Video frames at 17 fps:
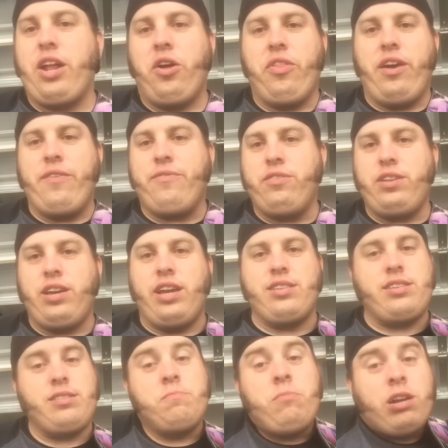all that for
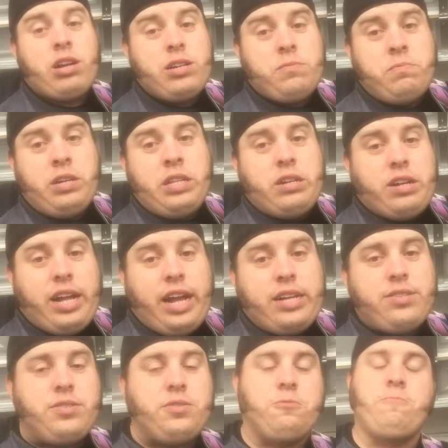days. It's Marcus Miller,
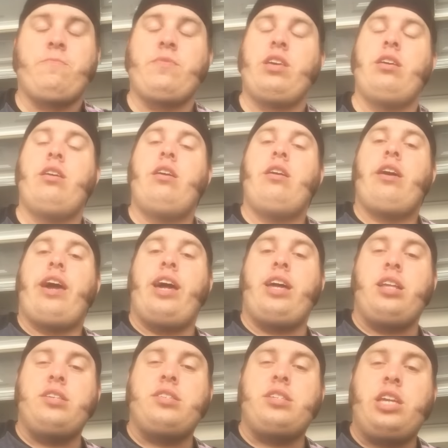has to.
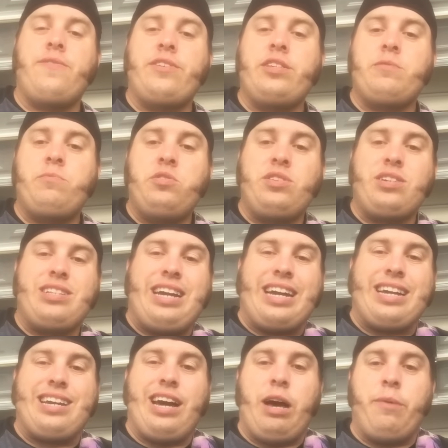
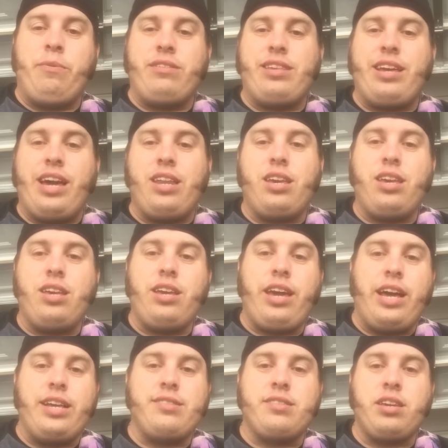EddieStephensMusic.com, that's Eddie,
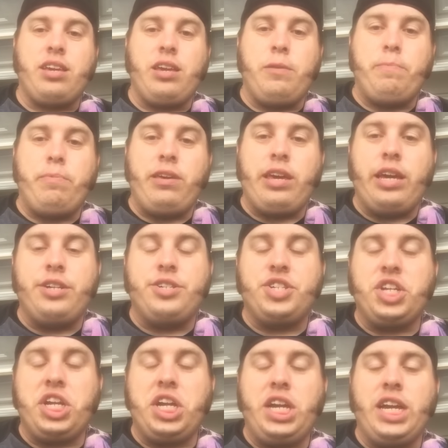S T E P
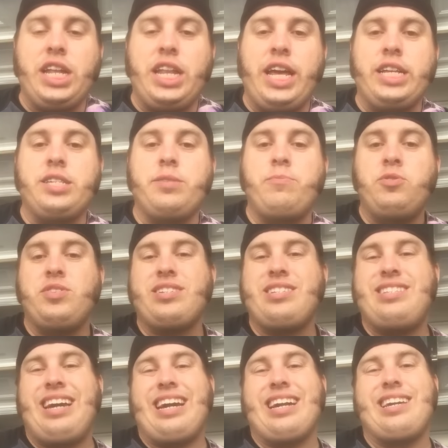H E N S
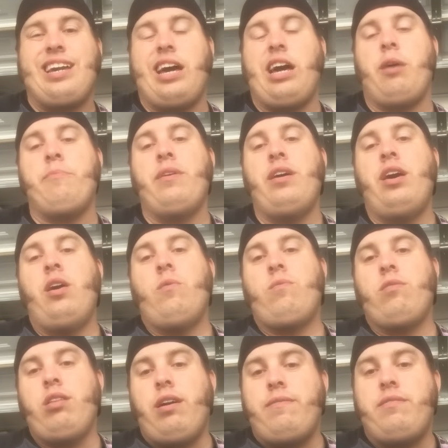music.com.
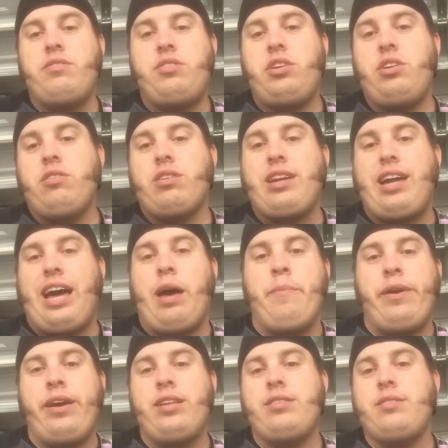Would love to see your
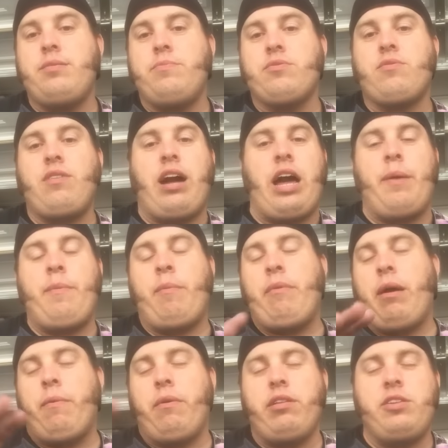comments, subscribe. I'm
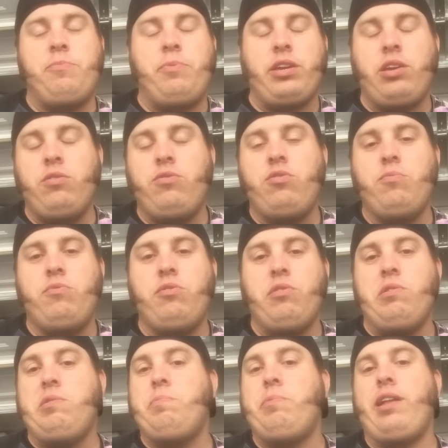not one of these big YouTube
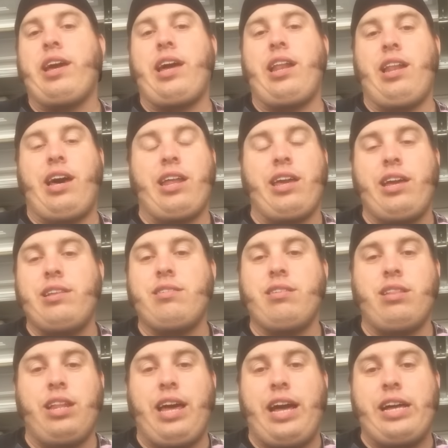dudes, but I got a lot of hits
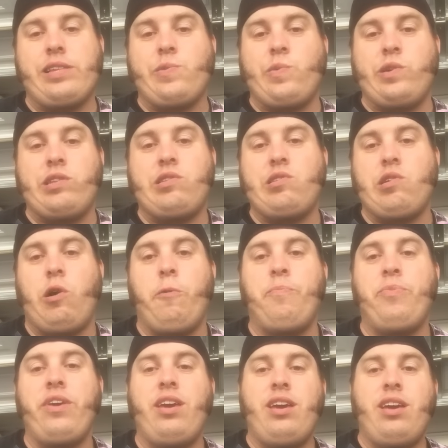on the last one. So,